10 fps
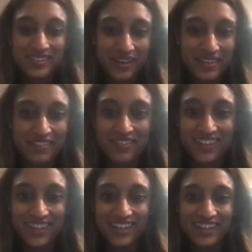
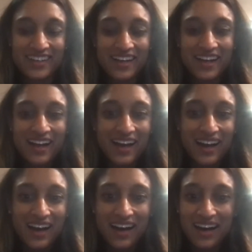definitely.
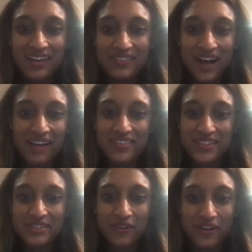I have
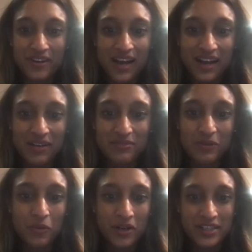two more.
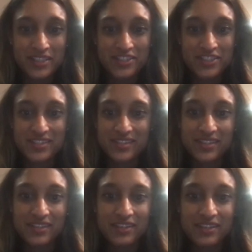One is just,
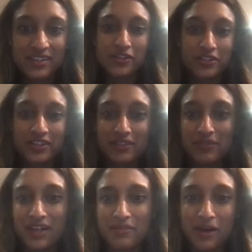can you just talk a little
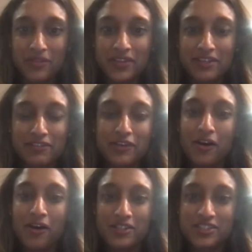bit about the different
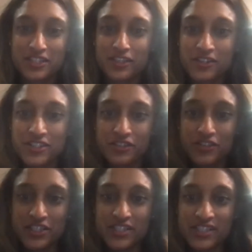oxygen
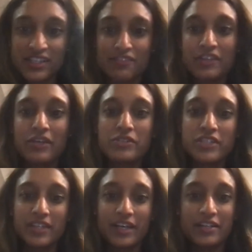concentrations in the different
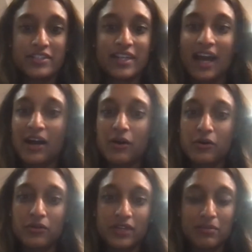ocean layers and
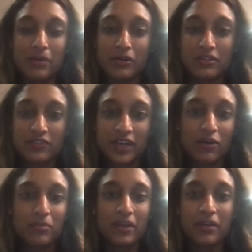how the amount of
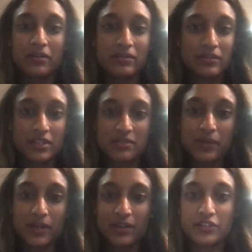kelp that this
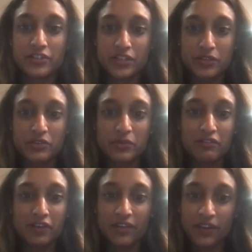might introduce will
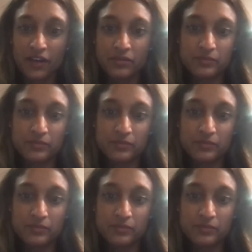affect that?